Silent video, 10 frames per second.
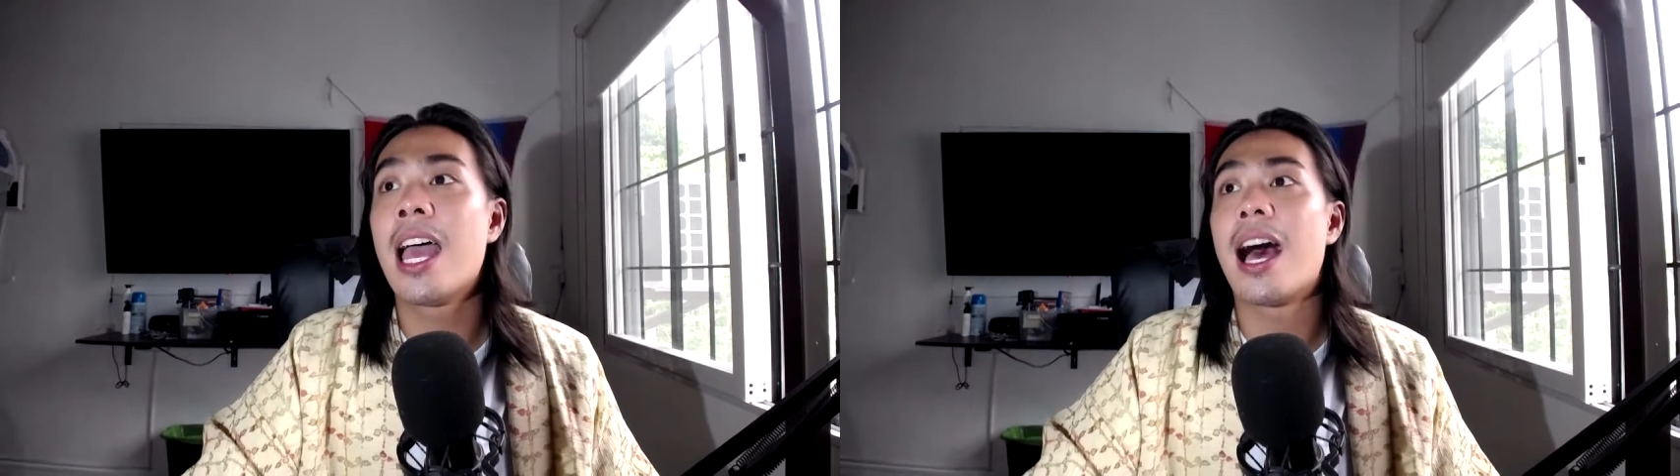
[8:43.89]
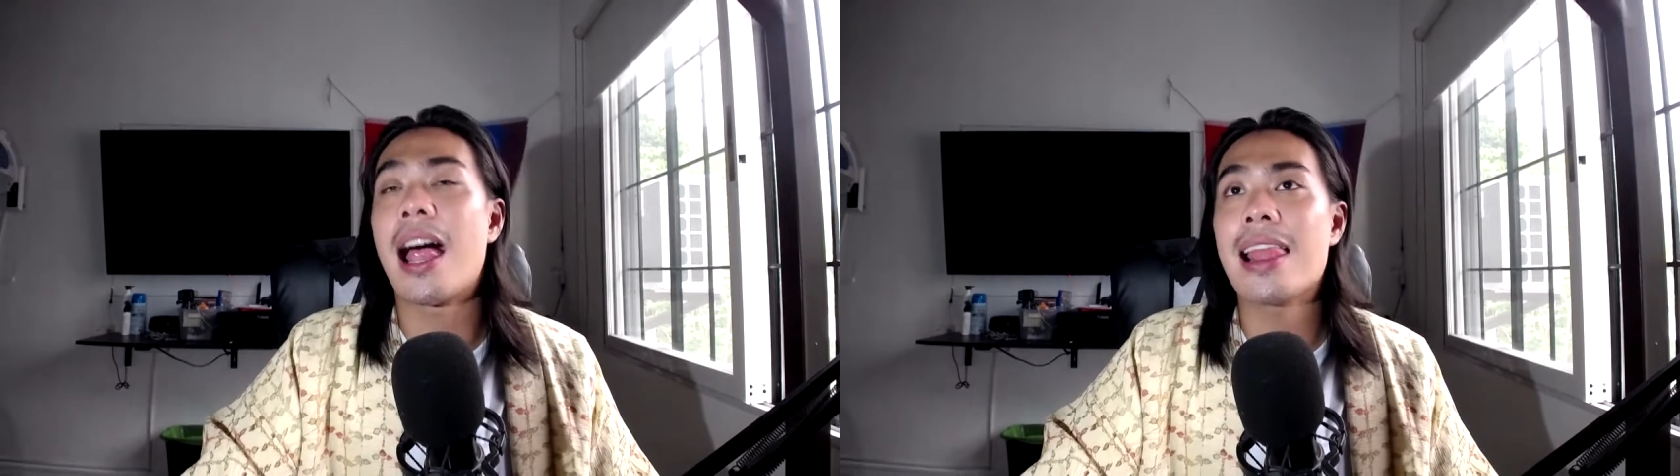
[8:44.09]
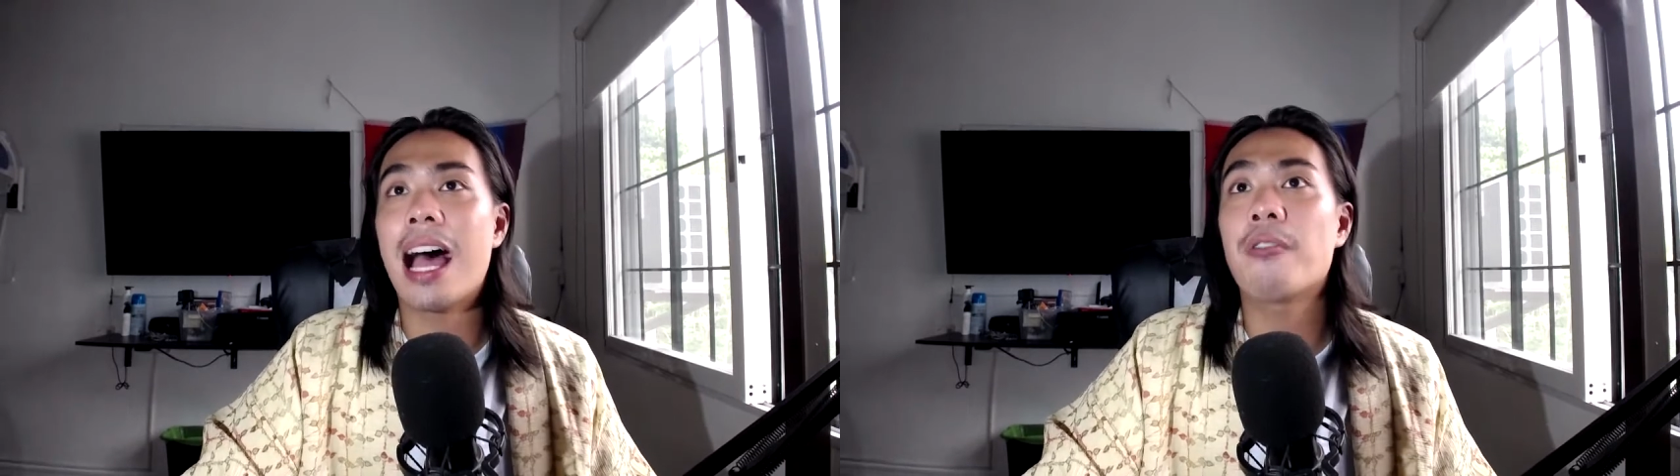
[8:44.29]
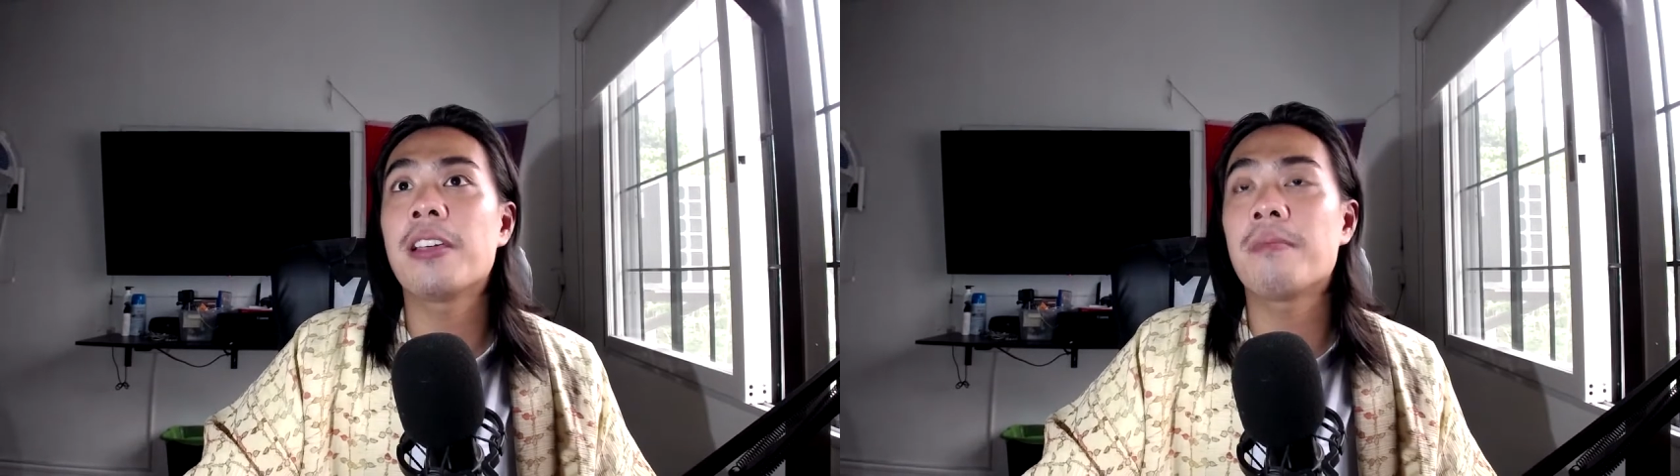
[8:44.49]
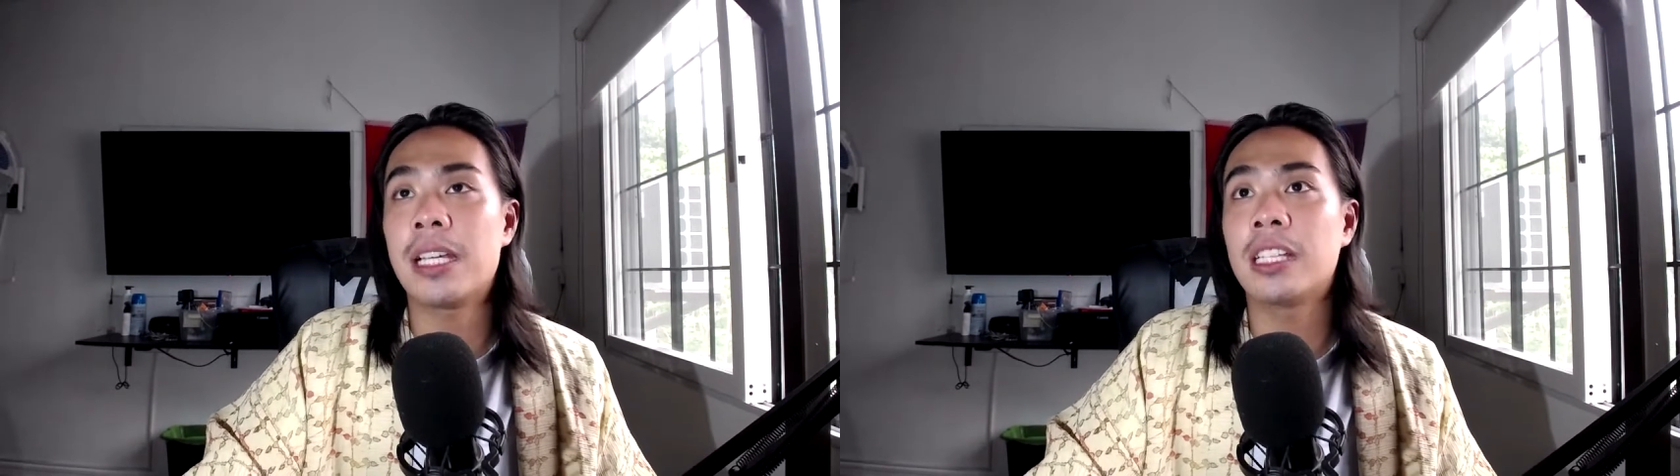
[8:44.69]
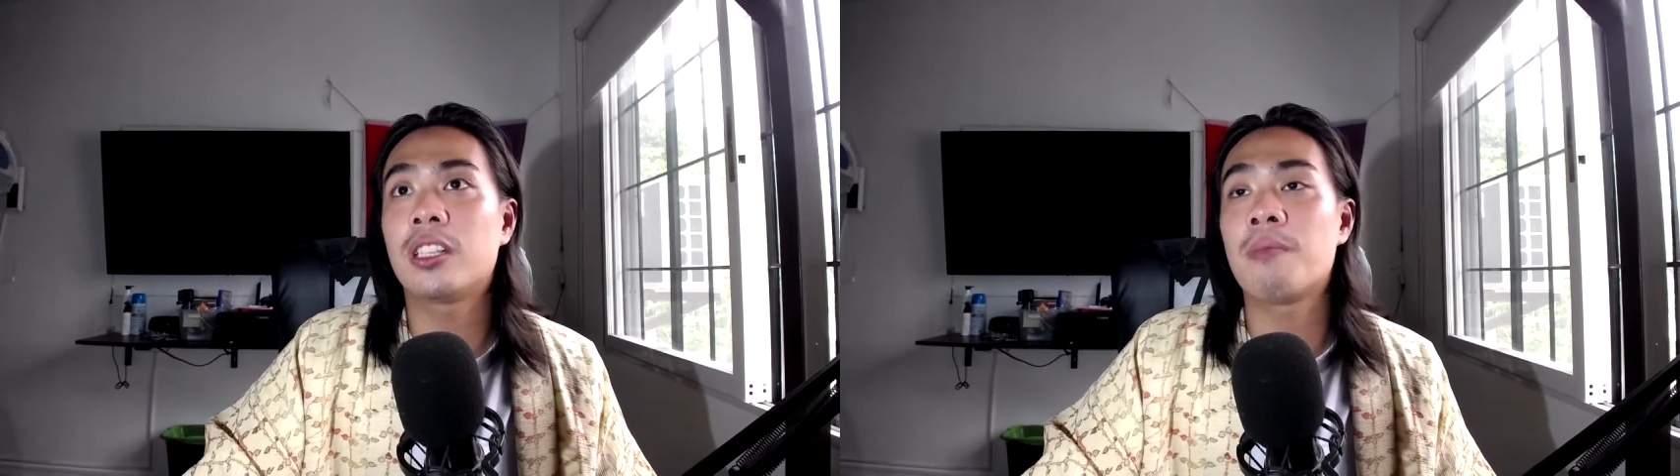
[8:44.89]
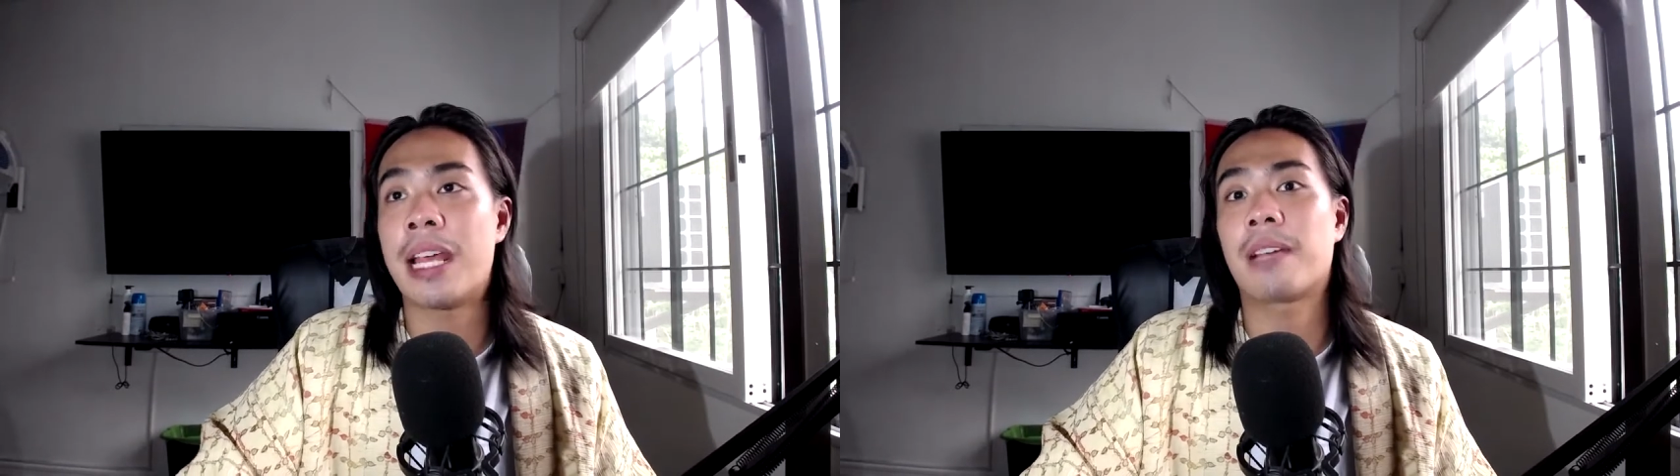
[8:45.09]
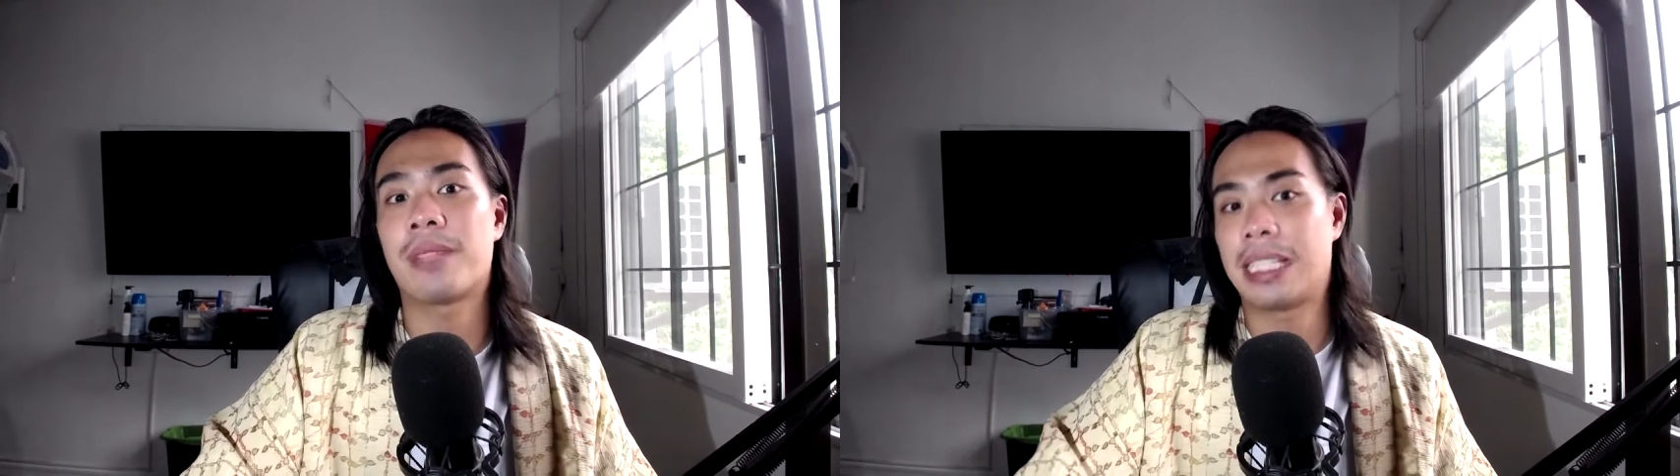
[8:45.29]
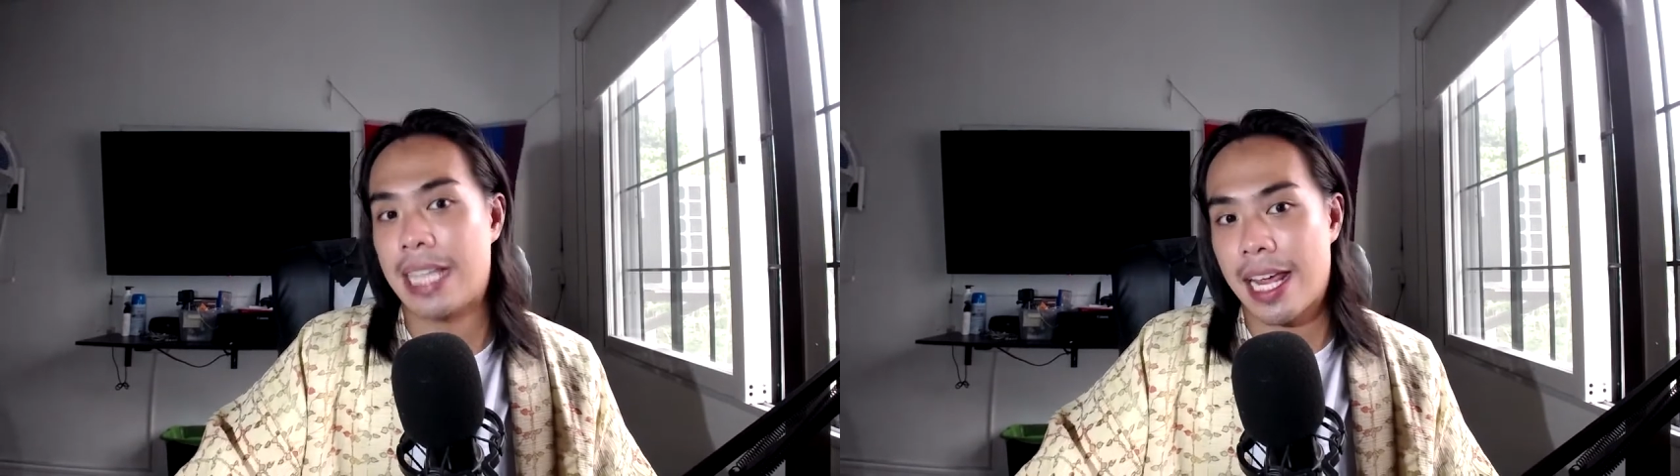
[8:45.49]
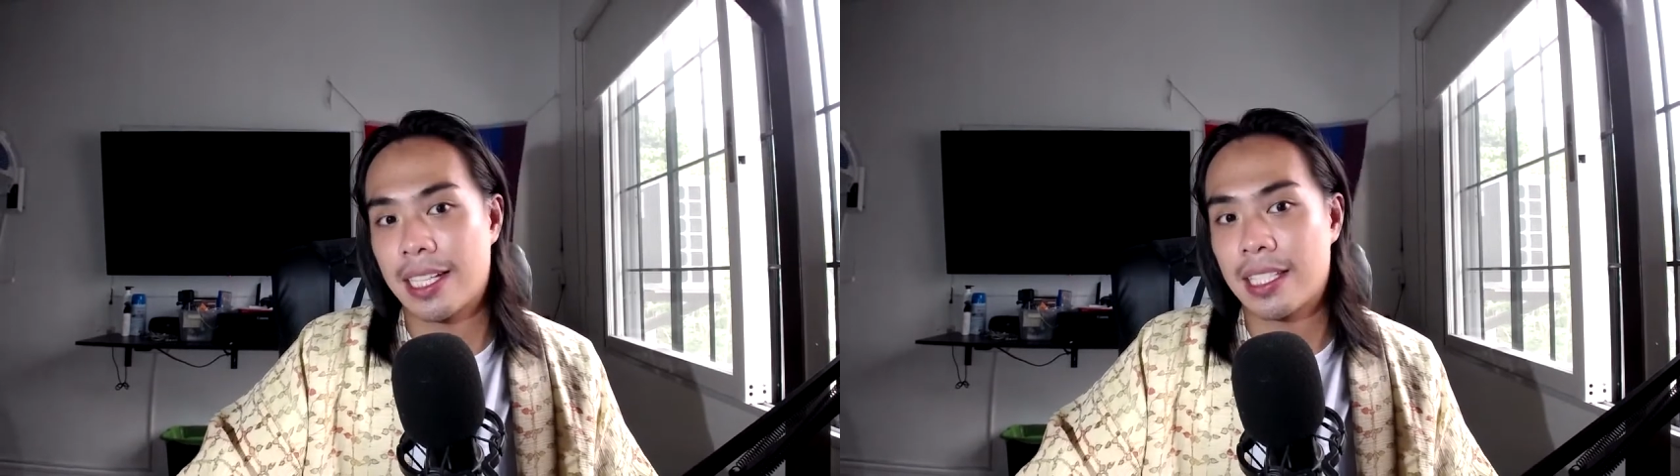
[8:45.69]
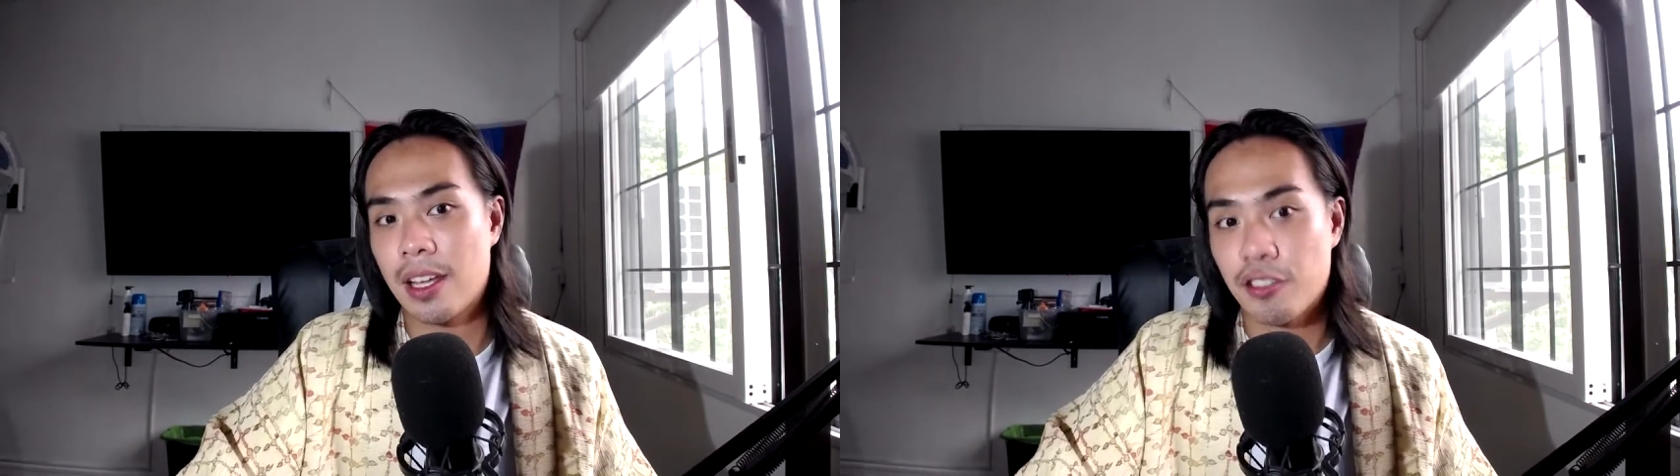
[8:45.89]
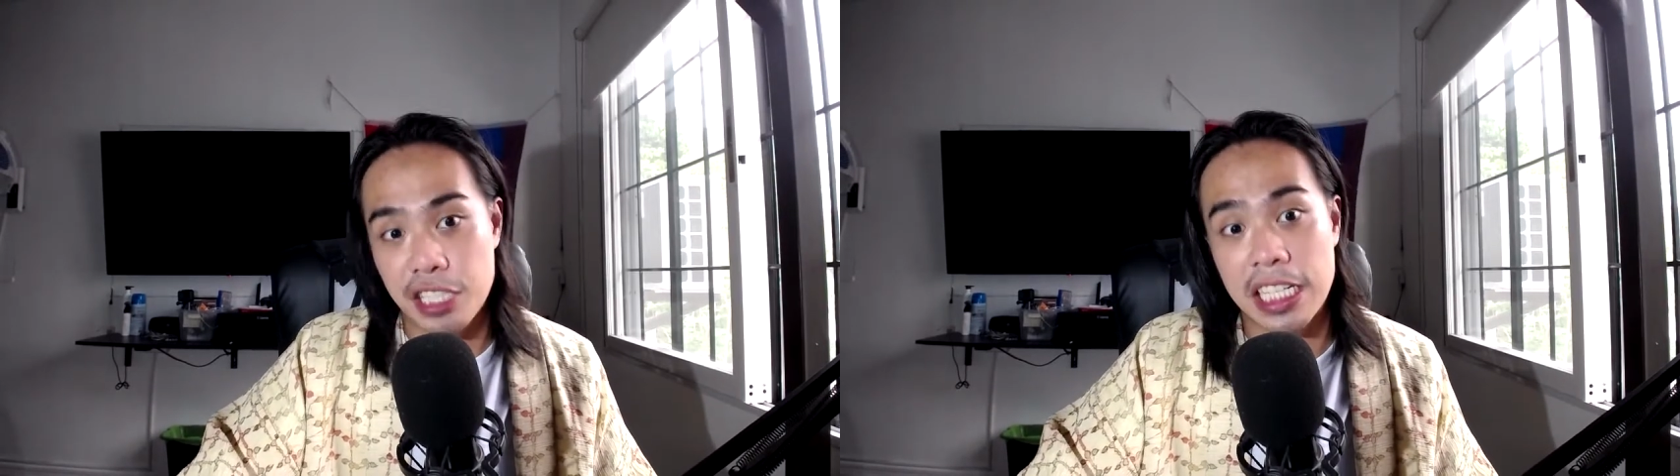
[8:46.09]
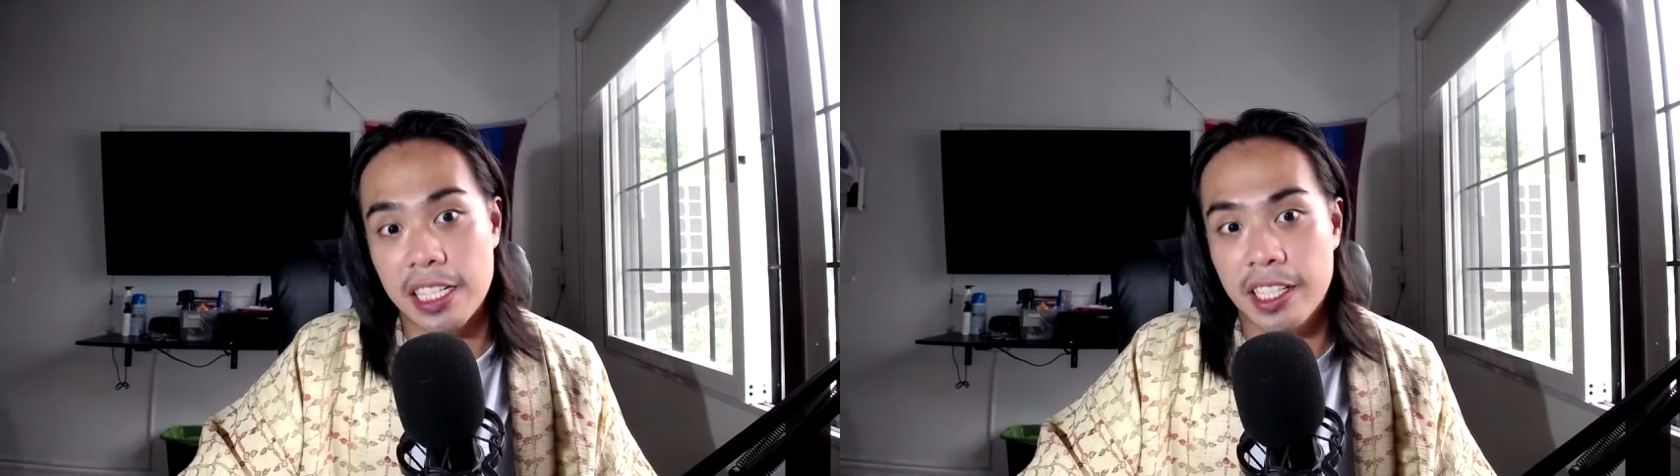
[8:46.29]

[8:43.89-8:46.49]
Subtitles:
allowing me to make mistakes, really.